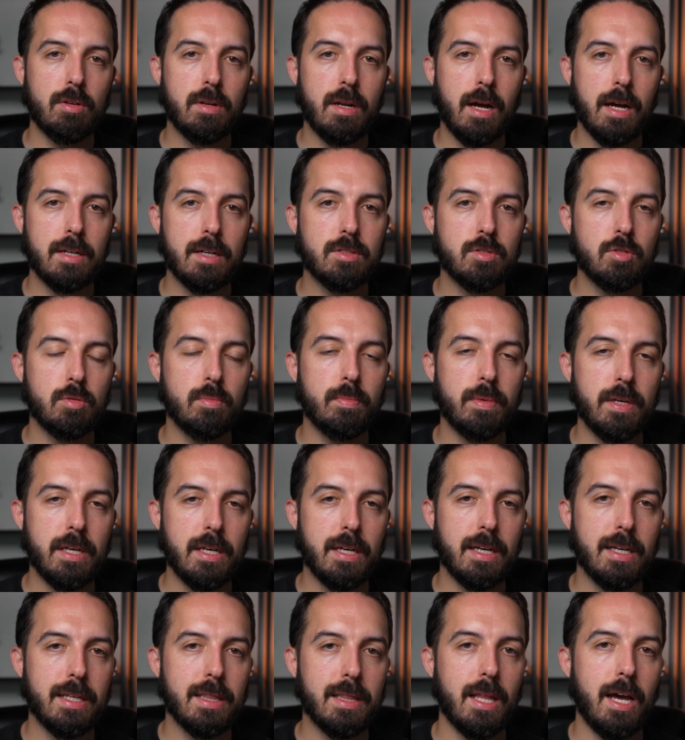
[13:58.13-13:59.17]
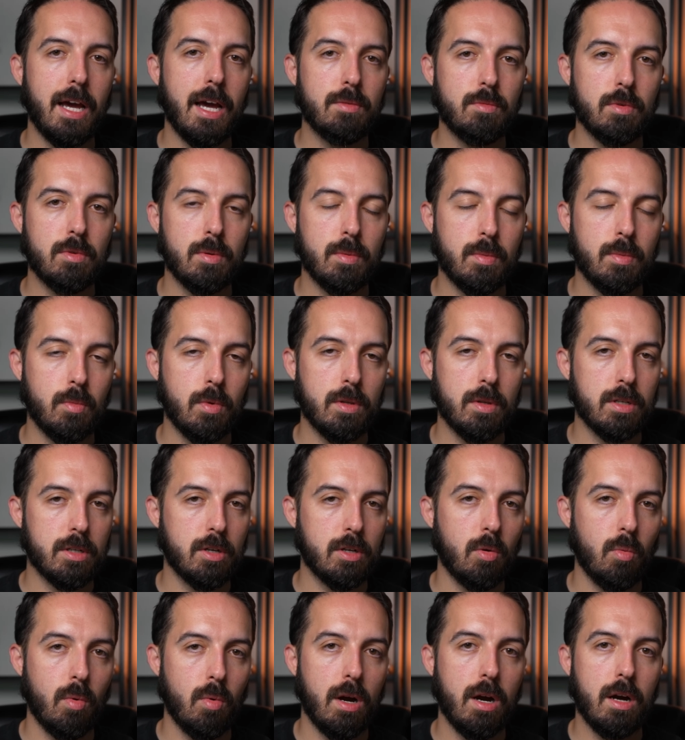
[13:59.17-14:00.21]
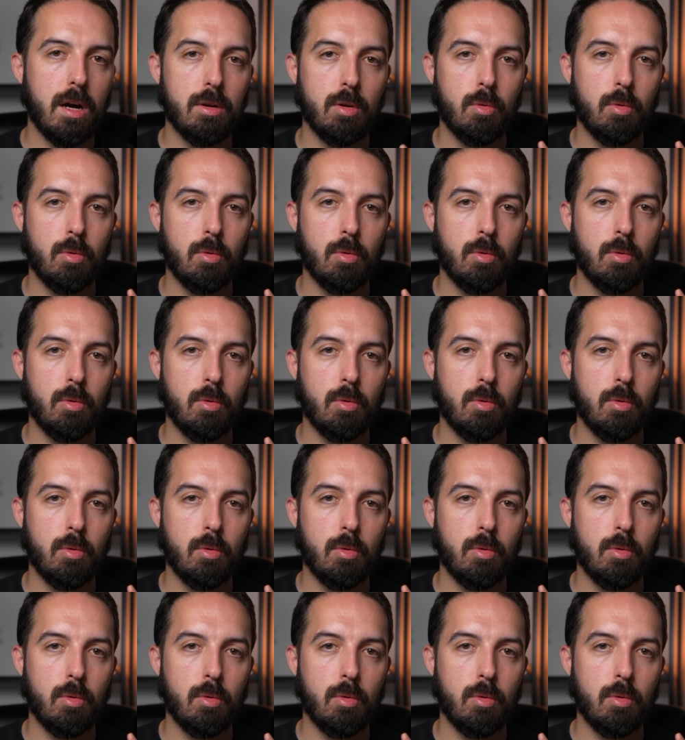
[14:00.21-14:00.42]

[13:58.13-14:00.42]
not to be in line with what the Quran